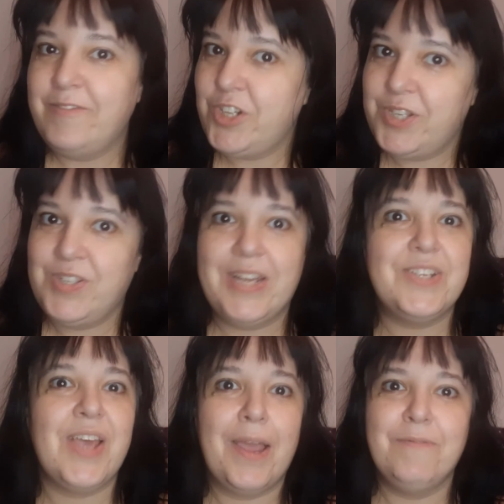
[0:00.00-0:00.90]
just
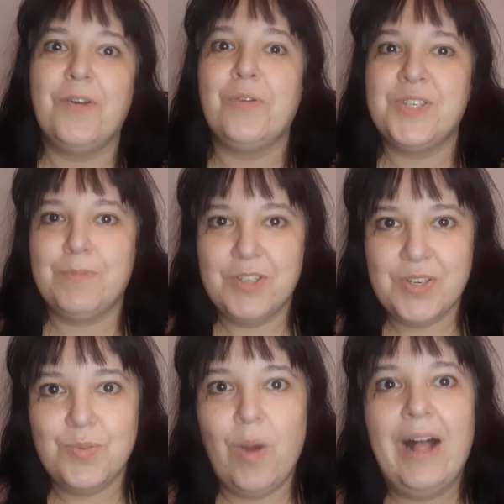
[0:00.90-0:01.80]
in time for Christmas
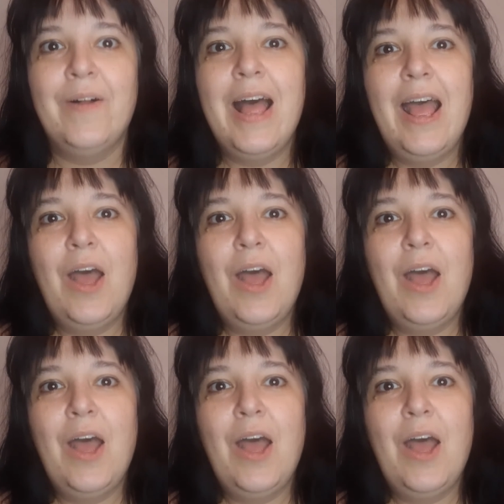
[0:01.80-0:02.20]
as well,